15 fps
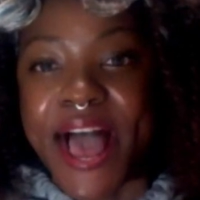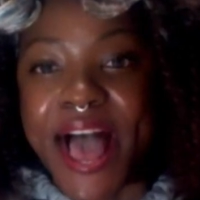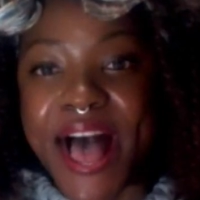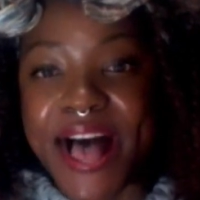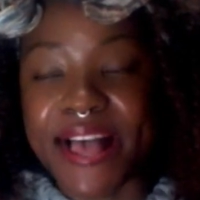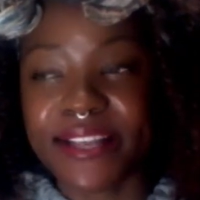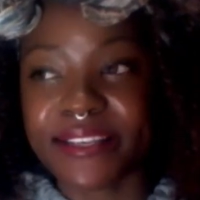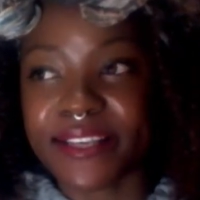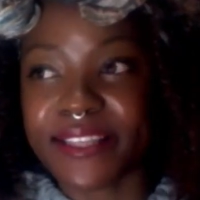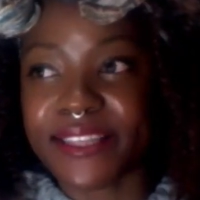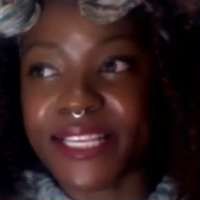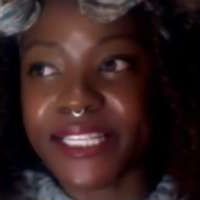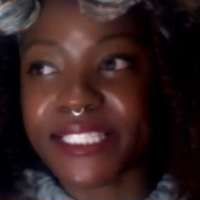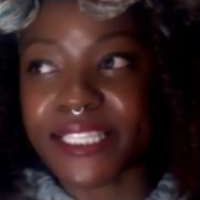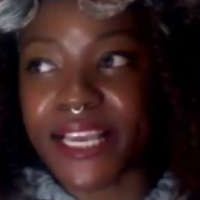And
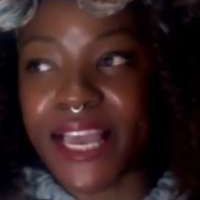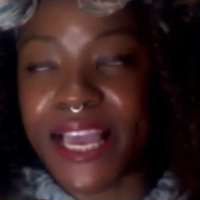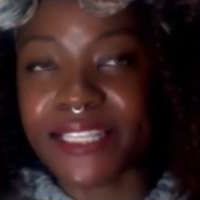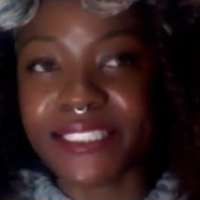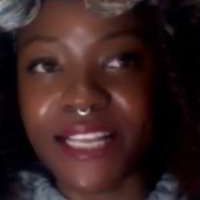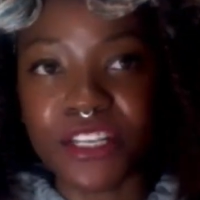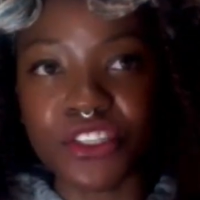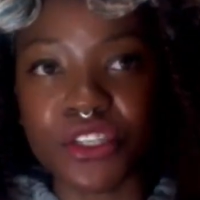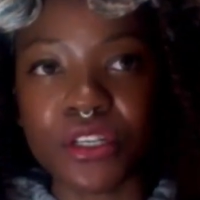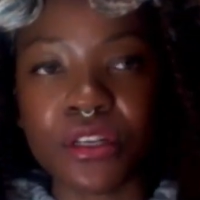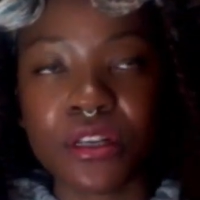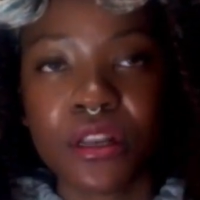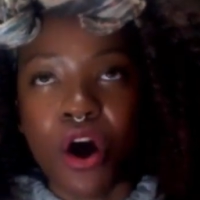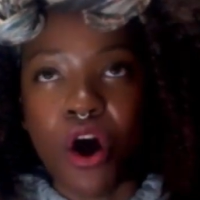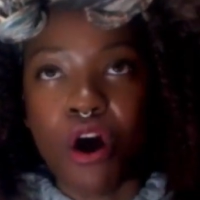this extension
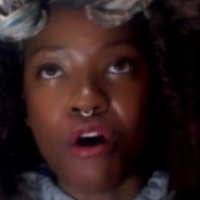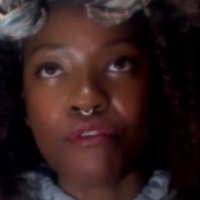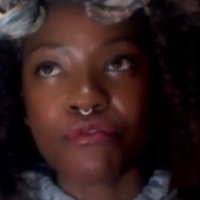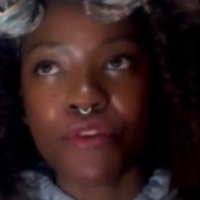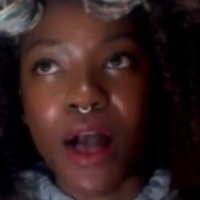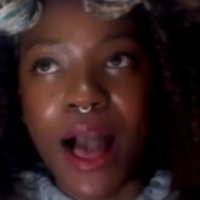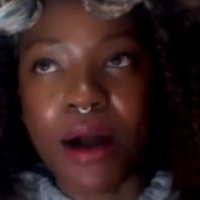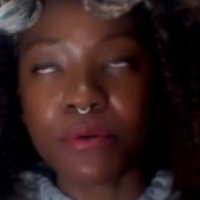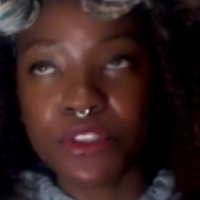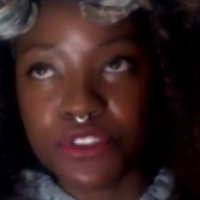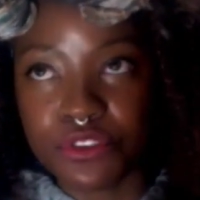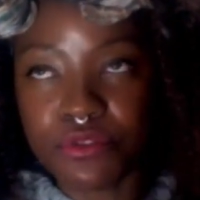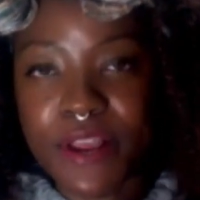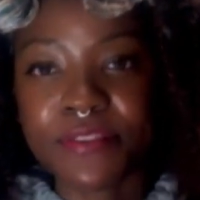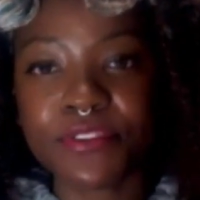of our
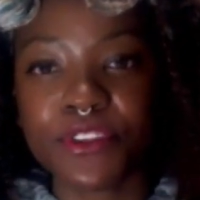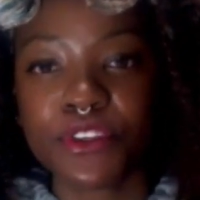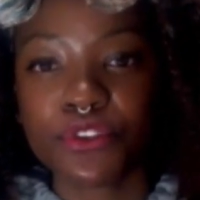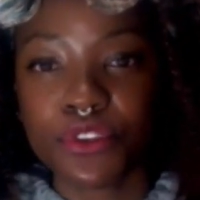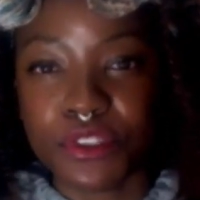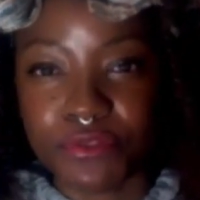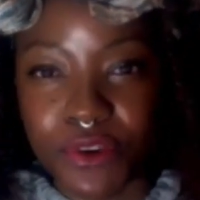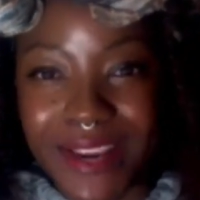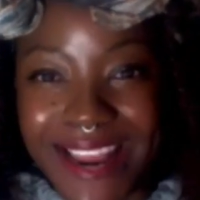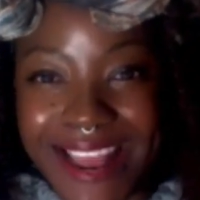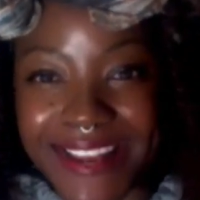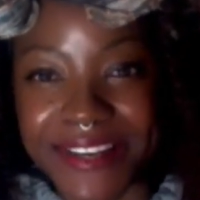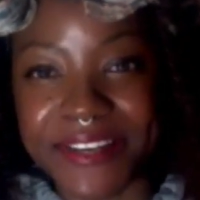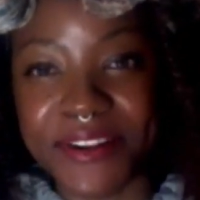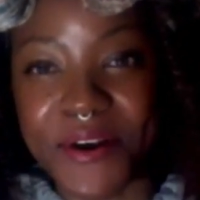strength to the very
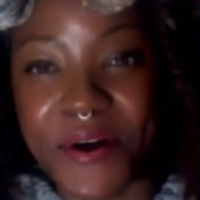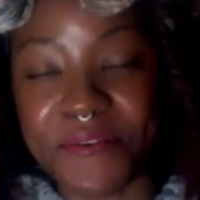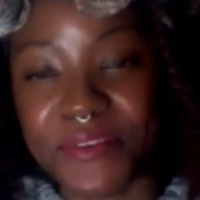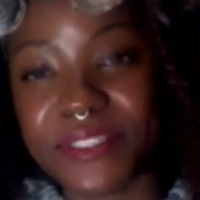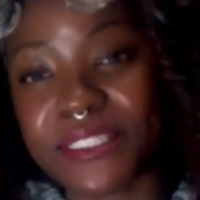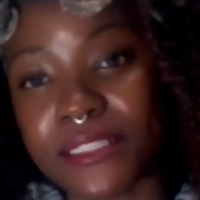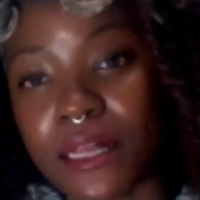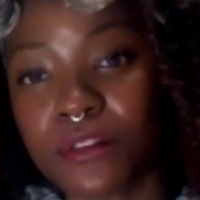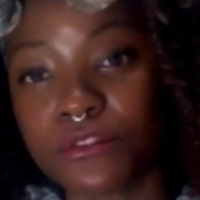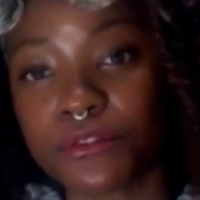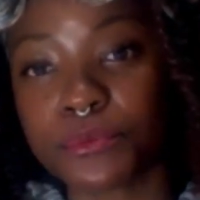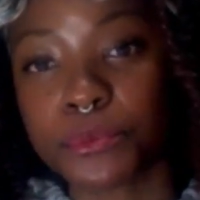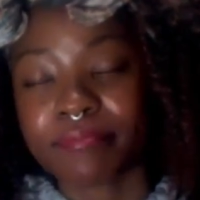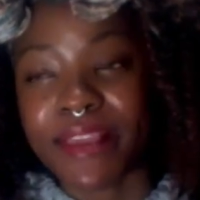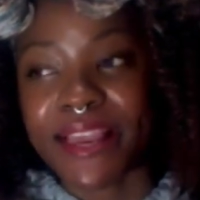end of
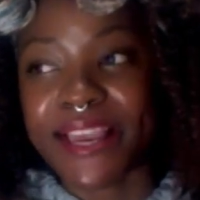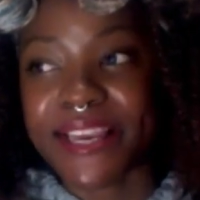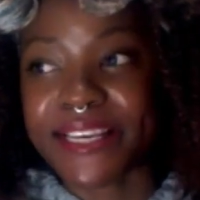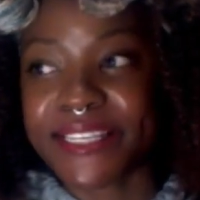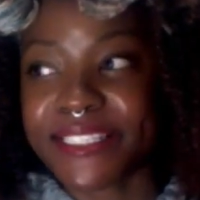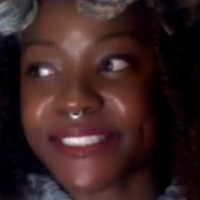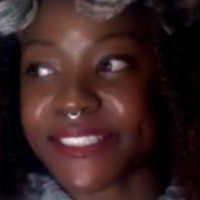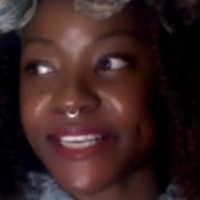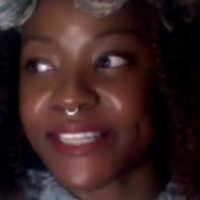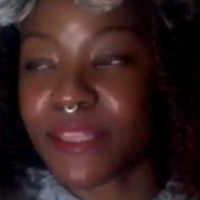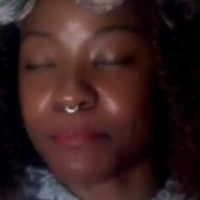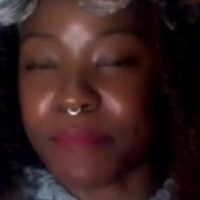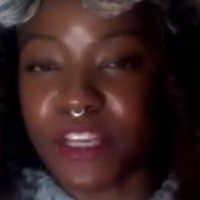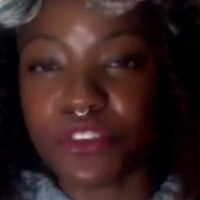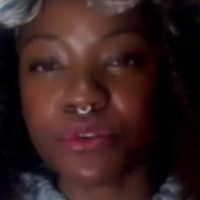itself is the
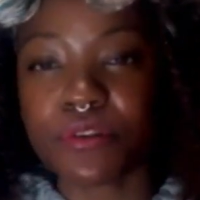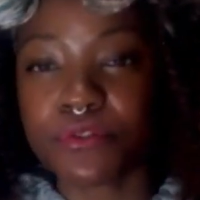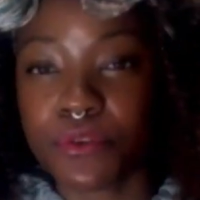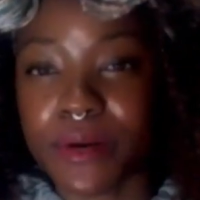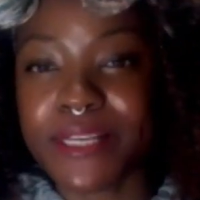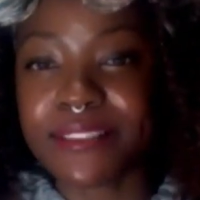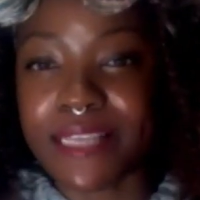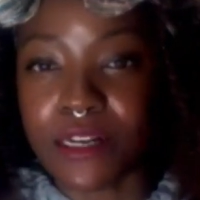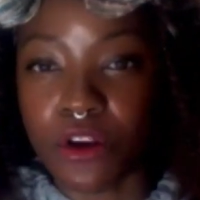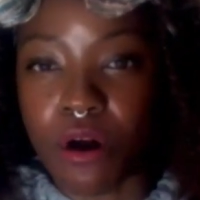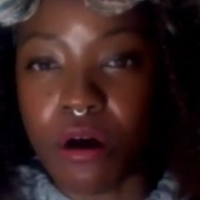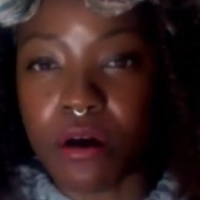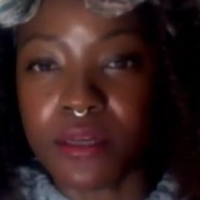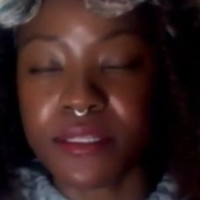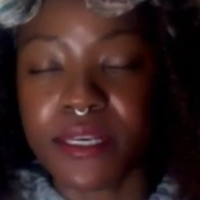measure of grace that
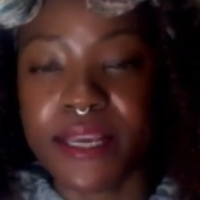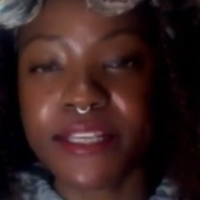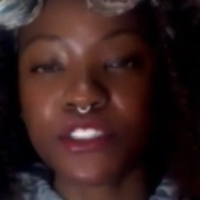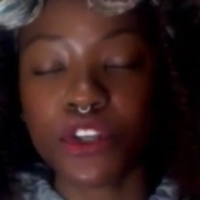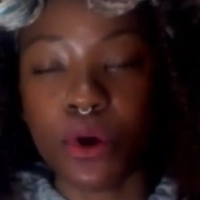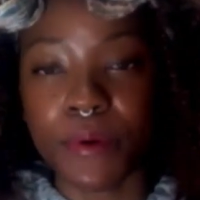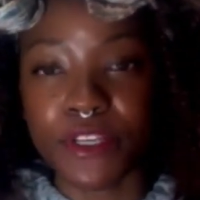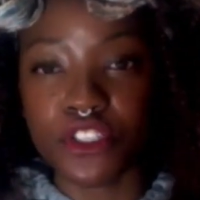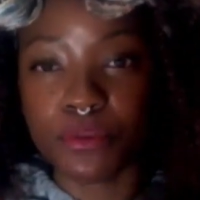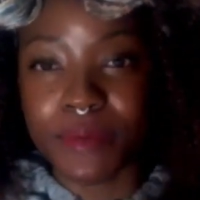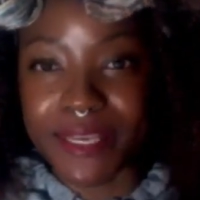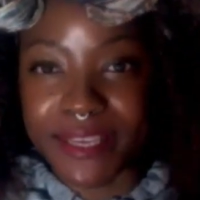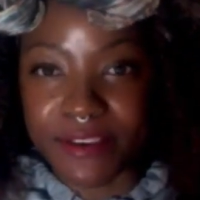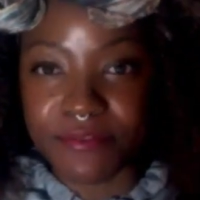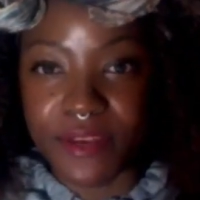God is going to
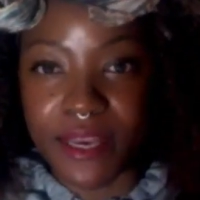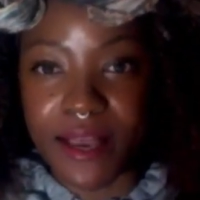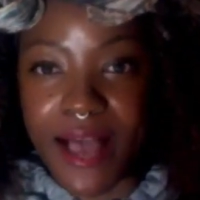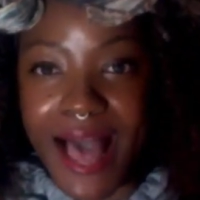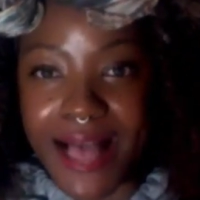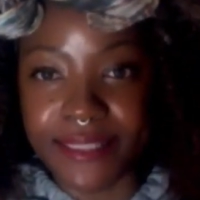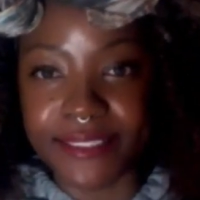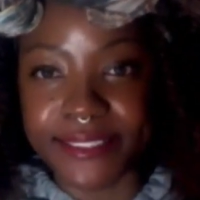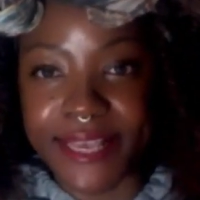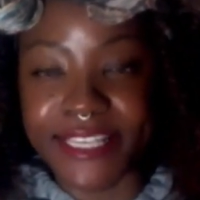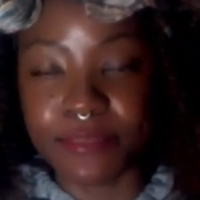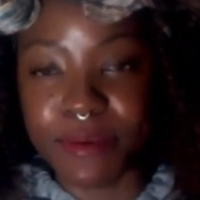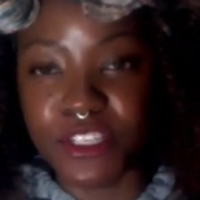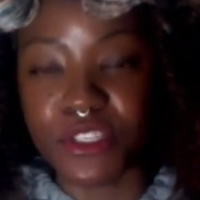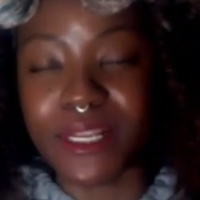be giving us,
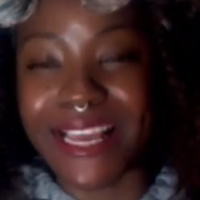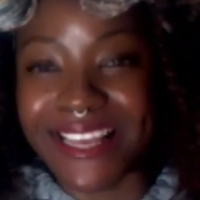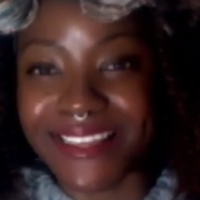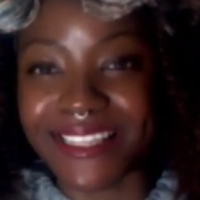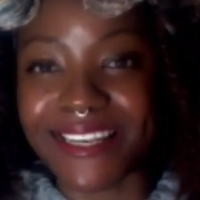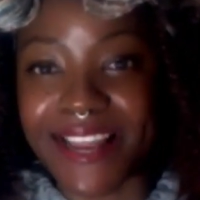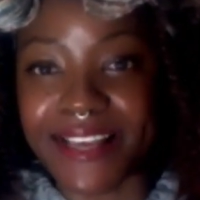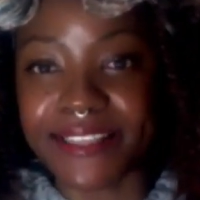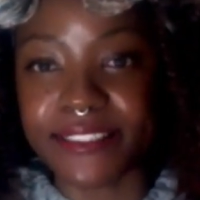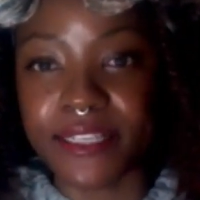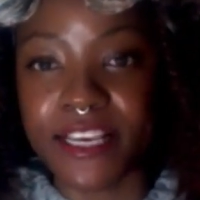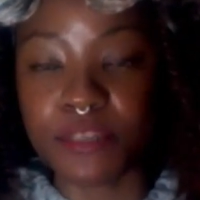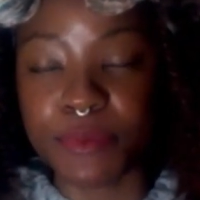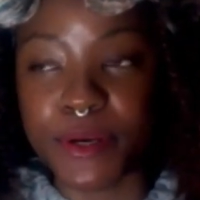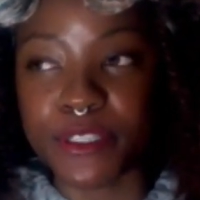especially in the last
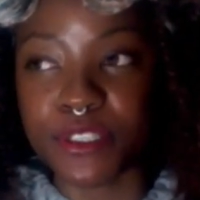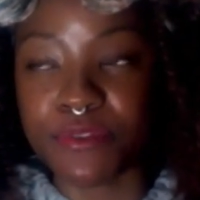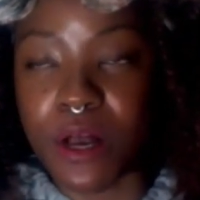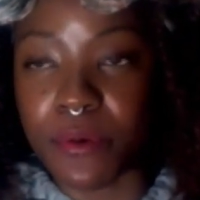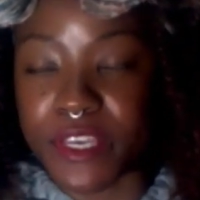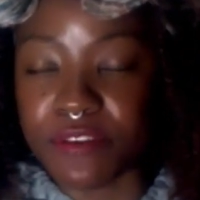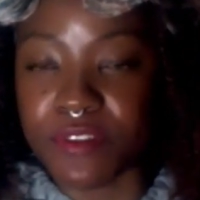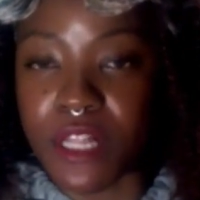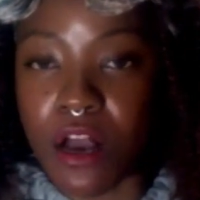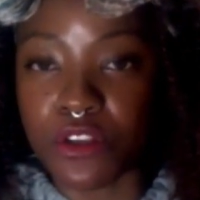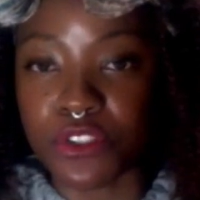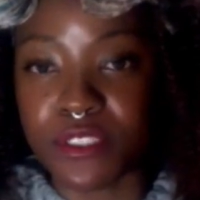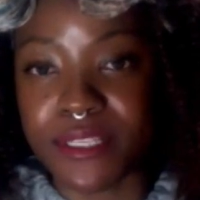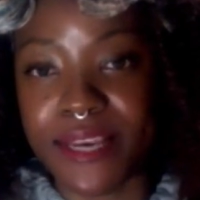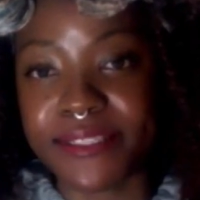days, because of how evil our
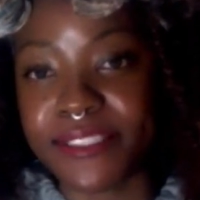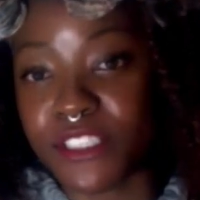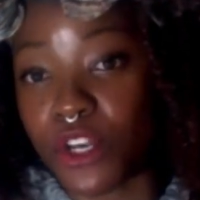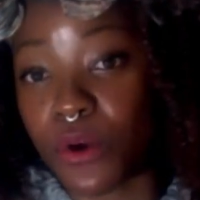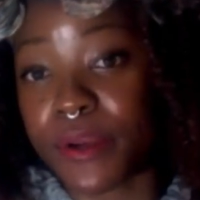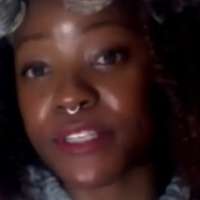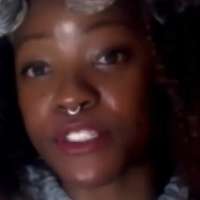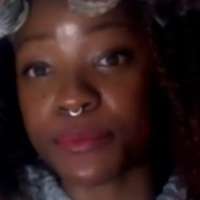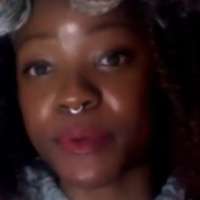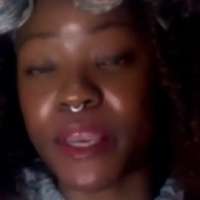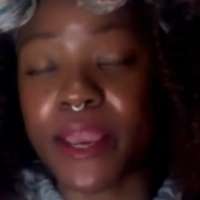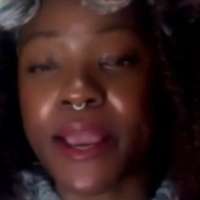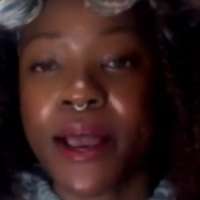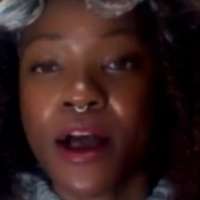societies are going to be.